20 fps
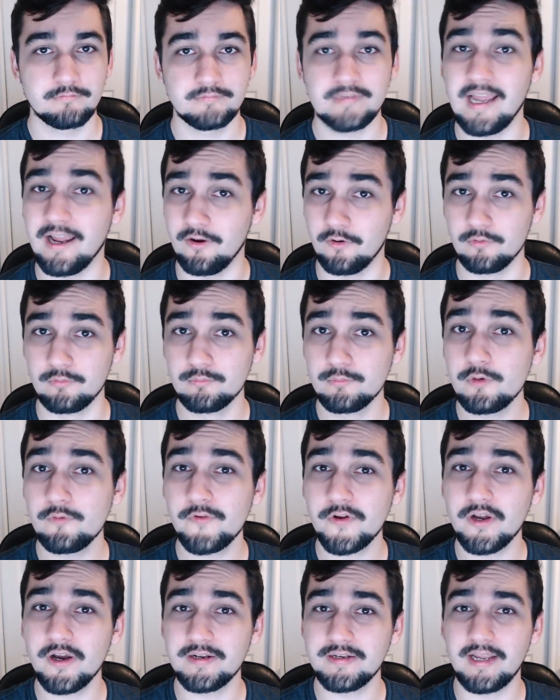Now,
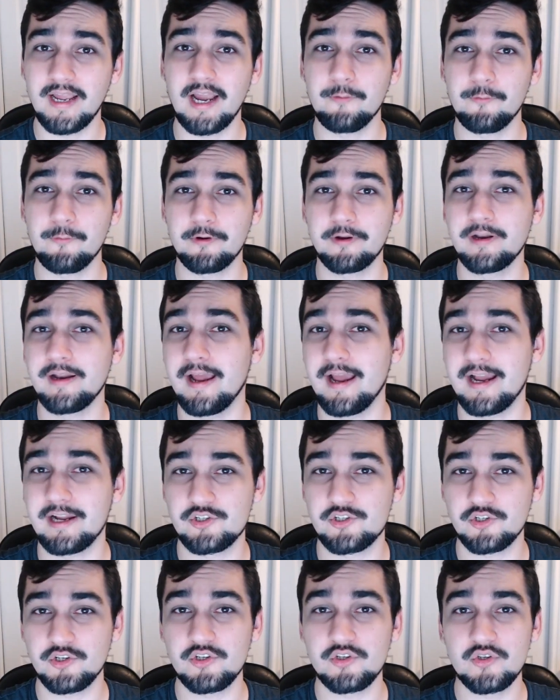moving on to how we're gonna
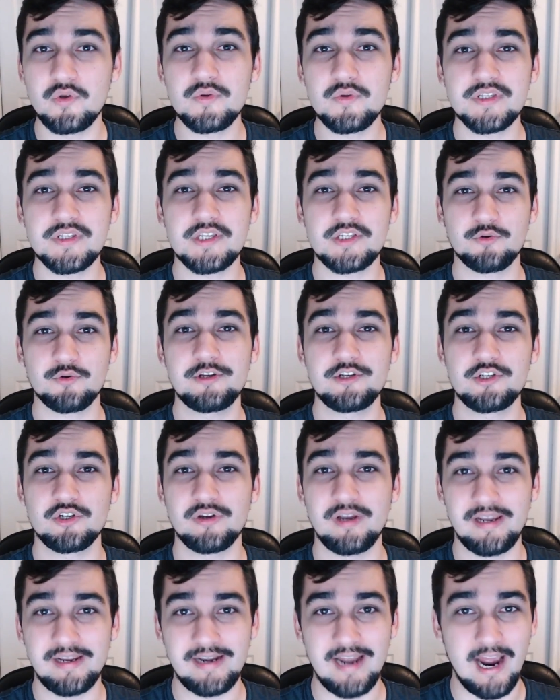actually use this creature
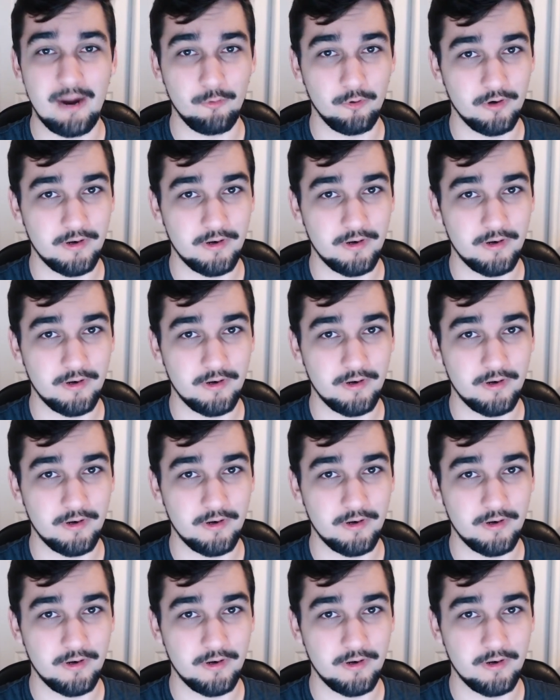feature in our